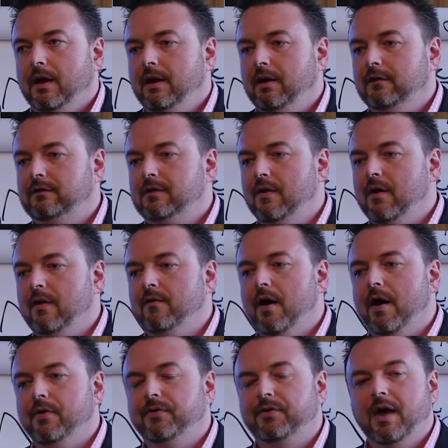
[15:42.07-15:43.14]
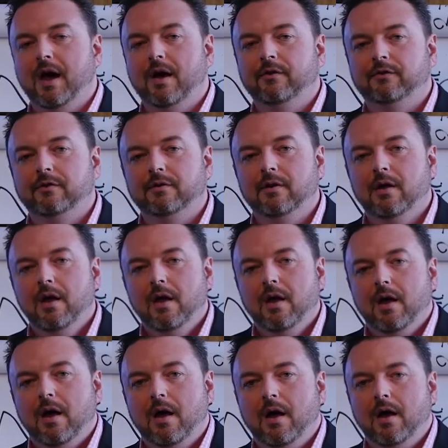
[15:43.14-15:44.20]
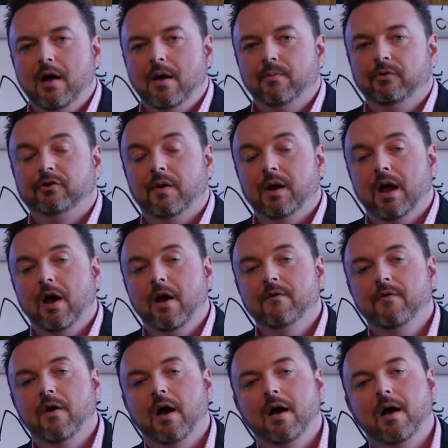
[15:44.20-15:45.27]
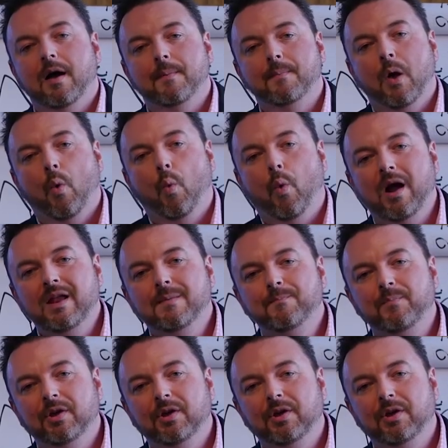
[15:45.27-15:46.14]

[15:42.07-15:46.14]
He's done over $1